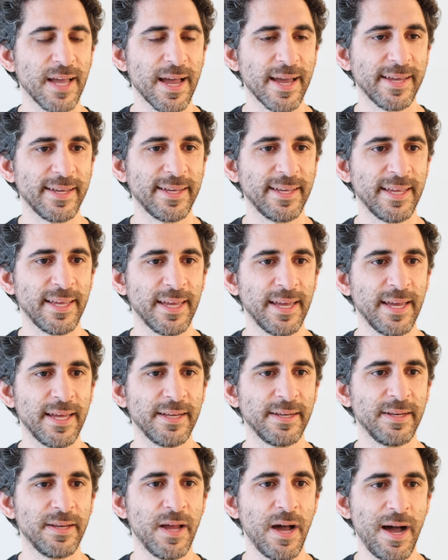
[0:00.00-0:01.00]
I
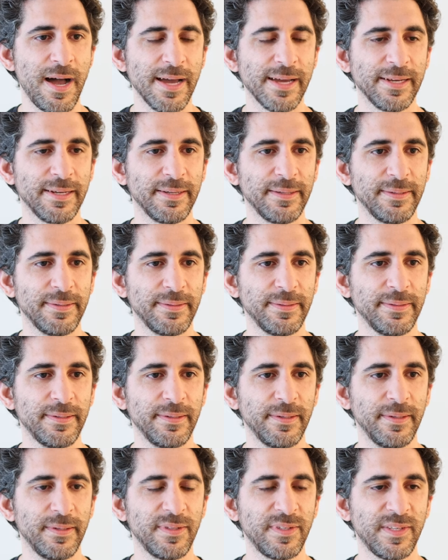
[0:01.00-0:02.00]
cannot,
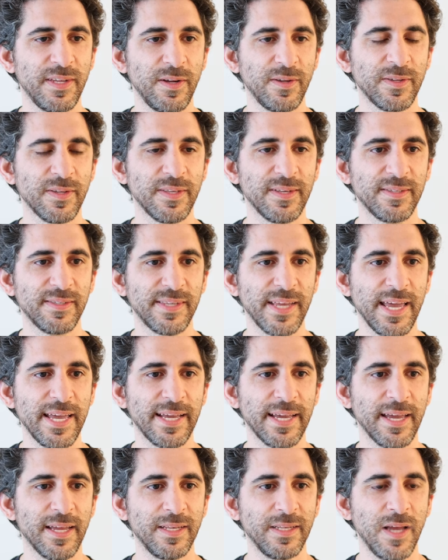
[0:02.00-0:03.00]
still to this day,
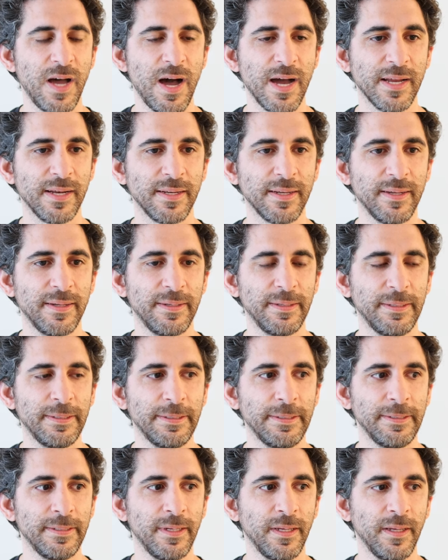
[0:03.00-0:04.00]
cannot
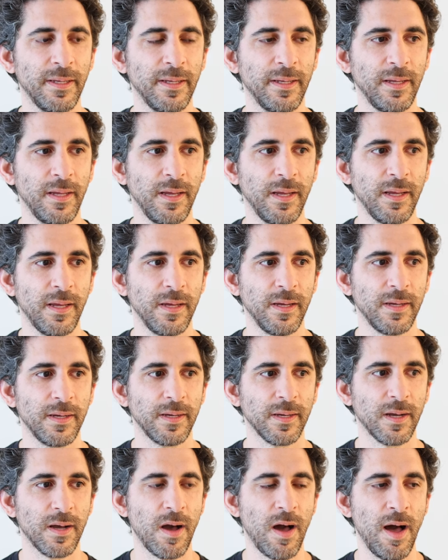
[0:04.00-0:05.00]

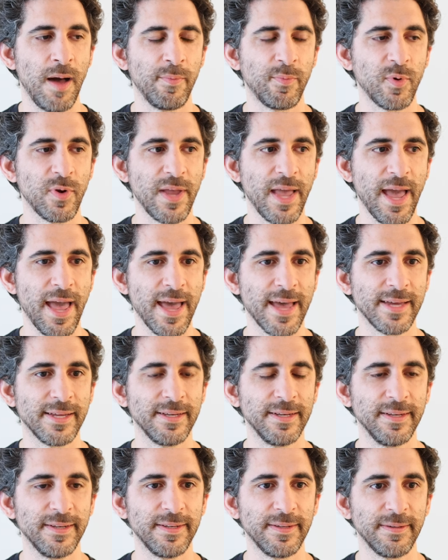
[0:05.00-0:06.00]

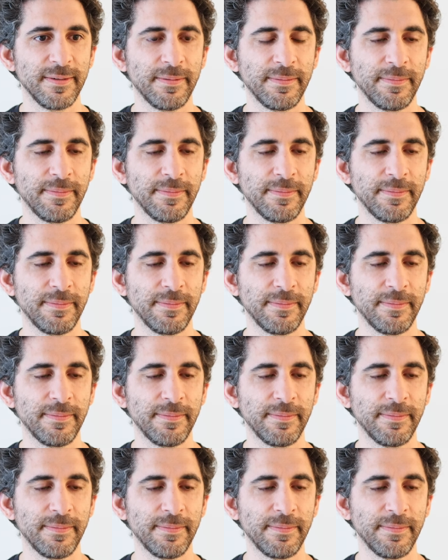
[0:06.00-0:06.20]
comprehend